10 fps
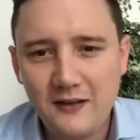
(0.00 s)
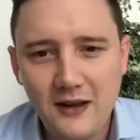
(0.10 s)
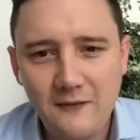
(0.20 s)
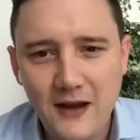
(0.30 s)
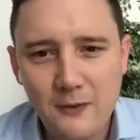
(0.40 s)

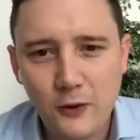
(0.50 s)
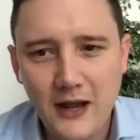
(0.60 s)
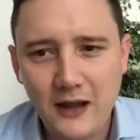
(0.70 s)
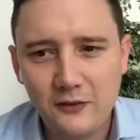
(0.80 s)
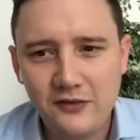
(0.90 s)
if anyone
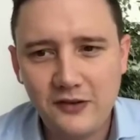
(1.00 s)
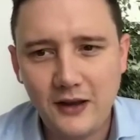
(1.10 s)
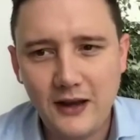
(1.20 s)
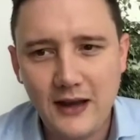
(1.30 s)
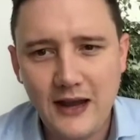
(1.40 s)
else,
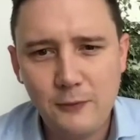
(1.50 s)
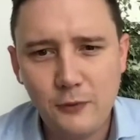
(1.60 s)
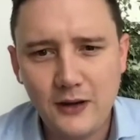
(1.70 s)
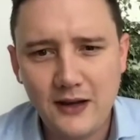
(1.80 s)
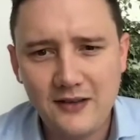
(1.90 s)

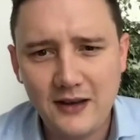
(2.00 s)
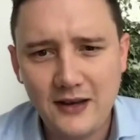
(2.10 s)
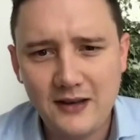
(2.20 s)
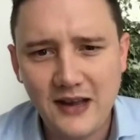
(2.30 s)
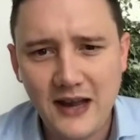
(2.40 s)
anyone
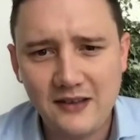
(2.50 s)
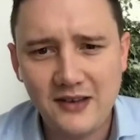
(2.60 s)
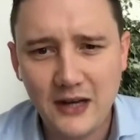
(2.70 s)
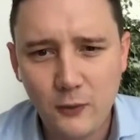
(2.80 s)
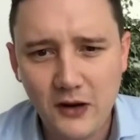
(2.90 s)
attendees has
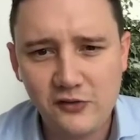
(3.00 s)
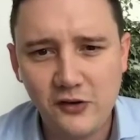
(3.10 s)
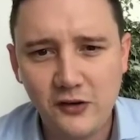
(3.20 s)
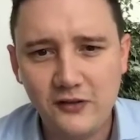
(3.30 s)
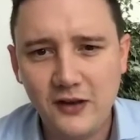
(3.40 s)
any
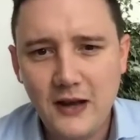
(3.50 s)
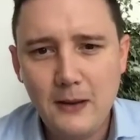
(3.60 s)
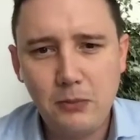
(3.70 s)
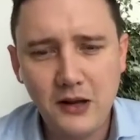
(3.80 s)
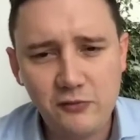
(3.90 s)
questions,
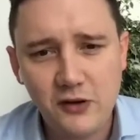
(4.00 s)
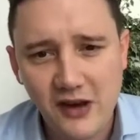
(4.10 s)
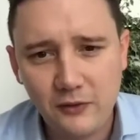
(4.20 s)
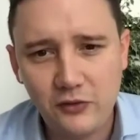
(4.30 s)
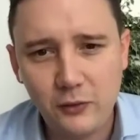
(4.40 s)
please reach
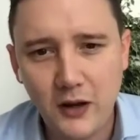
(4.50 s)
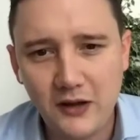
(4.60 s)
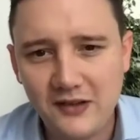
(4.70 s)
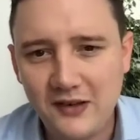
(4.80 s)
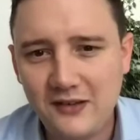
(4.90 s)
out to
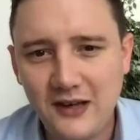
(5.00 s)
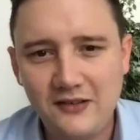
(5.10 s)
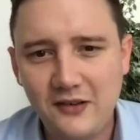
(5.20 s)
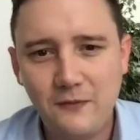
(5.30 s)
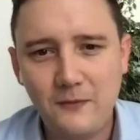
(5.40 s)
us. It
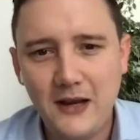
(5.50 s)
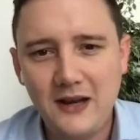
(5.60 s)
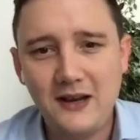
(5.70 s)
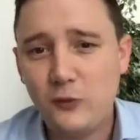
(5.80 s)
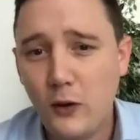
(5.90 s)

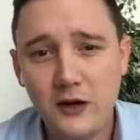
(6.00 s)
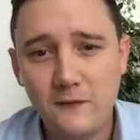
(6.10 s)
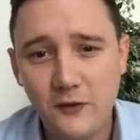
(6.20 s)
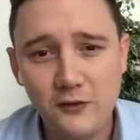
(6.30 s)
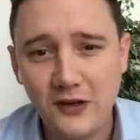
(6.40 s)
is quite
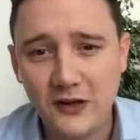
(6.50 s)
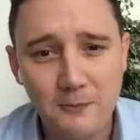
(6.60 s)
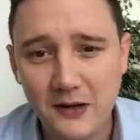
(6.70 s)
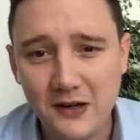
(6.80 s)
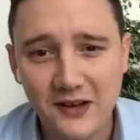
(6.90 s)
confusing
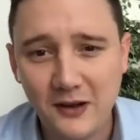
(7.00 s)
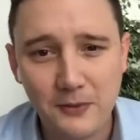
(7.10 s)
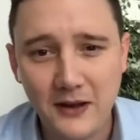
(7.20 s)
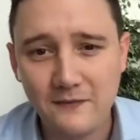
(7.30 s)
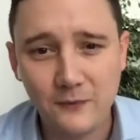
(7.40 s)
company setup
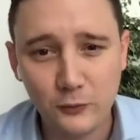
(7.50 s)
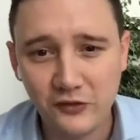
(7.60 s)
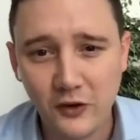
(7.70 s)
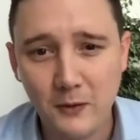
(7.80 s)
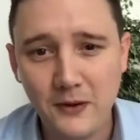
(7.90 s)
here, full
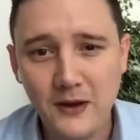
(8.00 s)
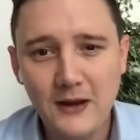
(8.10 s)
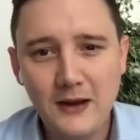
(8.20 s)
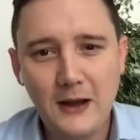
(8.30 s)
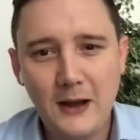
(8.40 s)
stop.
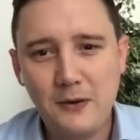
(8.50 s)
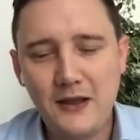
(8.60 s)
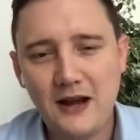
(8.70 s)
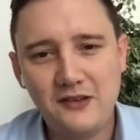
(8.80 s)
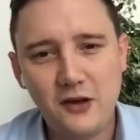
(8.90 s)
But
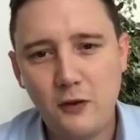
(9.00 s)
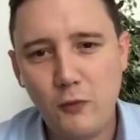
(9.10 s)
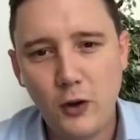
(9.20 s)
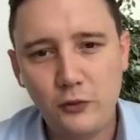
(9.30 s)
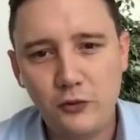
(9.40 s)
that is our
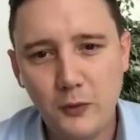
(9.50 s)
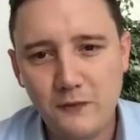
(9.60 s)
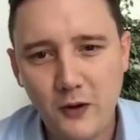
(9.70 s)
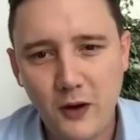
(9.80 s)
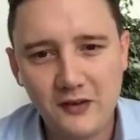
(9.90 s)
role, to
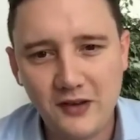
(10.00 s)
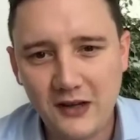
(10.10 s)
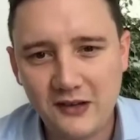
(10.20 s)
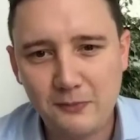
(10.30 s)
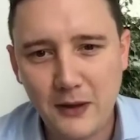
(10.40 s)
advise and
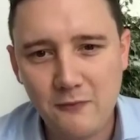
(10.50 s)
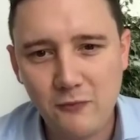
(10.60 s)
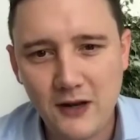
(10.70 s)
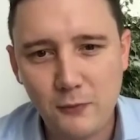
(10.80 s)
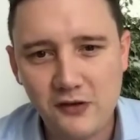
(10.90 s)
explain
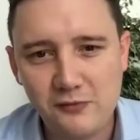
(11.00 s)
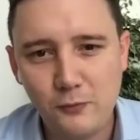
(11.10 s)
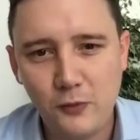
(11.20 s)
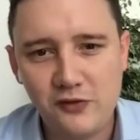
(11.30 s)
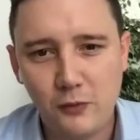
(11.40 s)
really
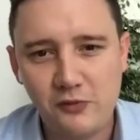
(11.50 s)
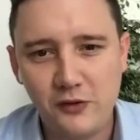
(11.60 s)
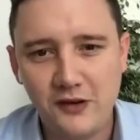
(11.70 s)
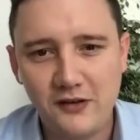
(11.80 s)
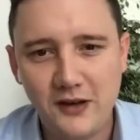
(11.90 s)
which
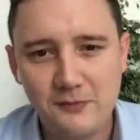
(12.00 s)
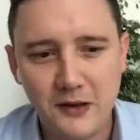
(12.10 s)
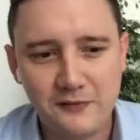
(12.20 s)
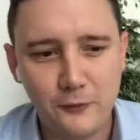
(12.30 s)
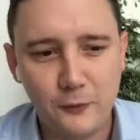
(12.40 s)
option is
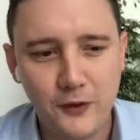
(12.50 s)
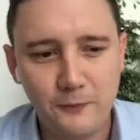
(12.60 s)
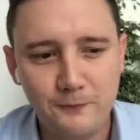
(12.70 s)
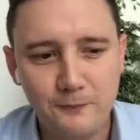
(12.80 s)
best for you.